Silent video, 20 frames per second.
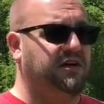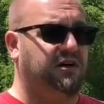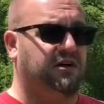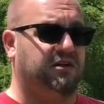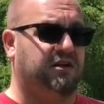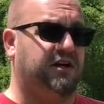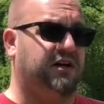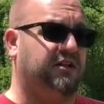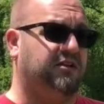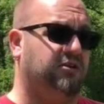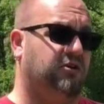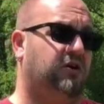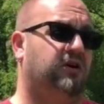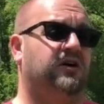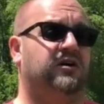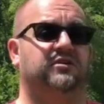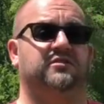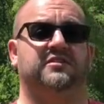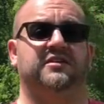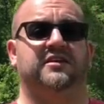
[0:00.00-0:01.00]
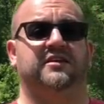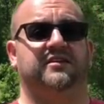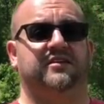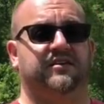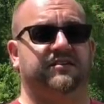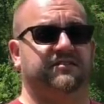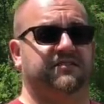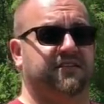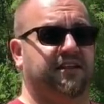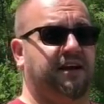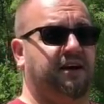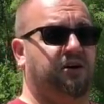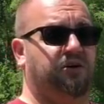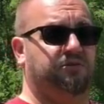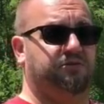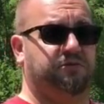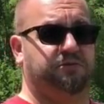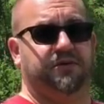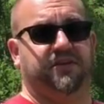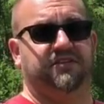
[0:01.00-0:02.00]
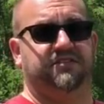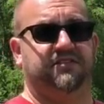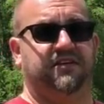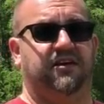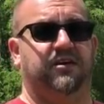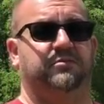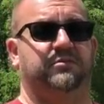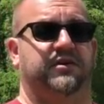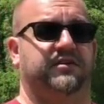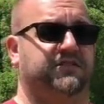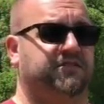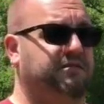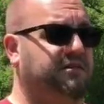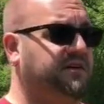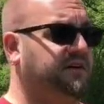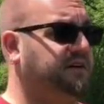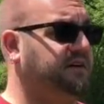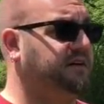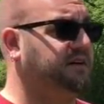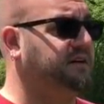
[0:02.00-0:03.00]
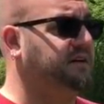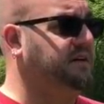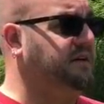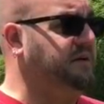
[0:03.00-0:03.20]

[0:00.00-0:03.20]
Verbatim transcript: a lot longer than it does now for me to set up my uh,